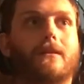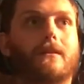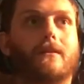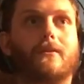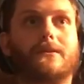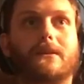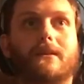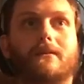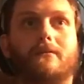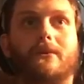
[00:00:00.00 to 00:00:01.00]
oh, is that
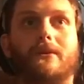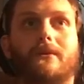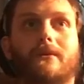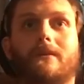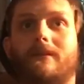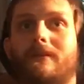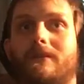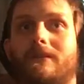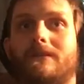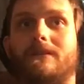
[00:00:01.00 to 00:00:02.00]
going better?
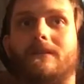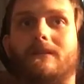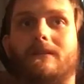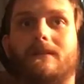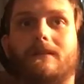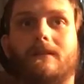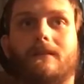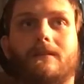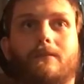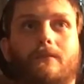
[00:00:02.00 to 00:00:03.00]
It is.
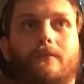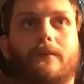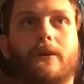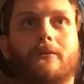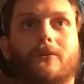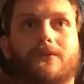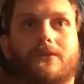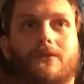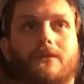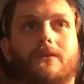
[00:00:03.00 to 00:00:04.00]
Be able
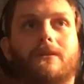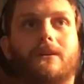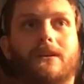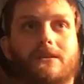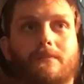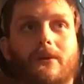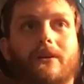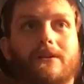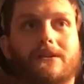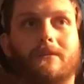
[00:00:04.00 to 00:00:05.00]
to
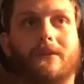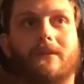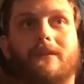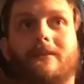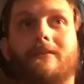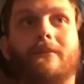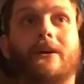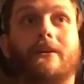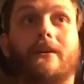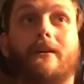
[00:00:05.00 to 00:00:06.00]
experience something that they might
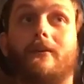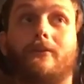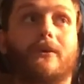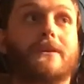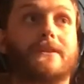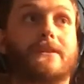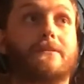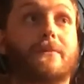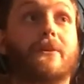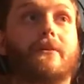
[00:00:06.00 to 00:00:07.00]
not otherwise
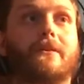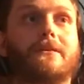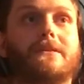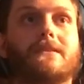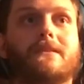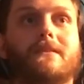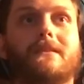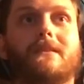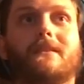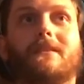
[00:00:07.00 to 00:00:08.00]
experience.
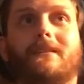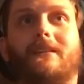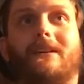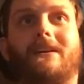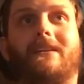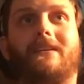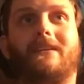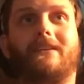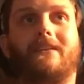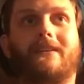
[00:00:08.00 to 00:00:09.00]
And
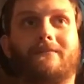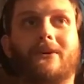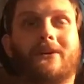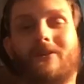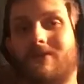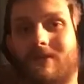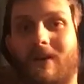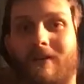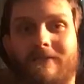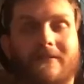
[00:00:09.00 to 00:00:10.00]
at my Cars and
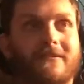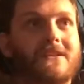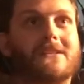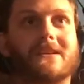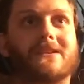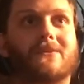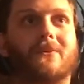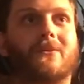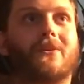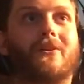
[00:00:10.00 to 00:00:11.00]
Coffee events, that's what
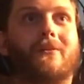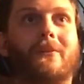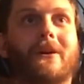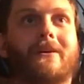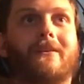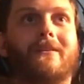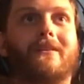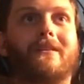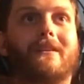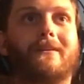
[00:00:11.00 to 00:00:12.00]
we're all about.
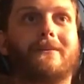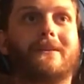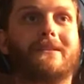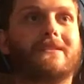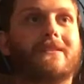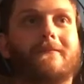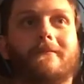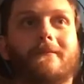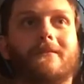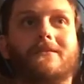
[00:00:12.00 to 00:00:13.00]
I mean, if
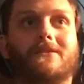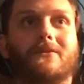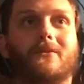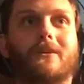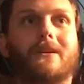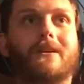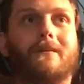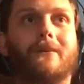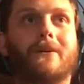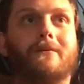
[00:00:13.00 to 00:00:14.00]
there's a little kid
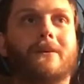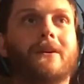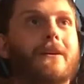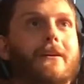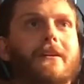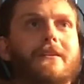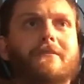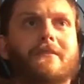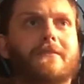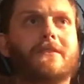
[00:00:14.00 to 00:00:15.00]
coming up, even
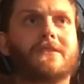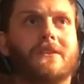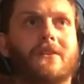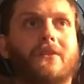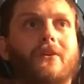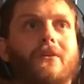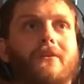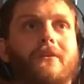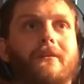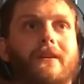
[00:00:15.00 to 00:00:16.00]
if there's an adult and
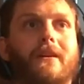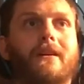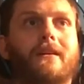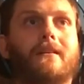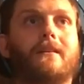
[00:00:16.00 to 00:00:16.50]
they're like, hey,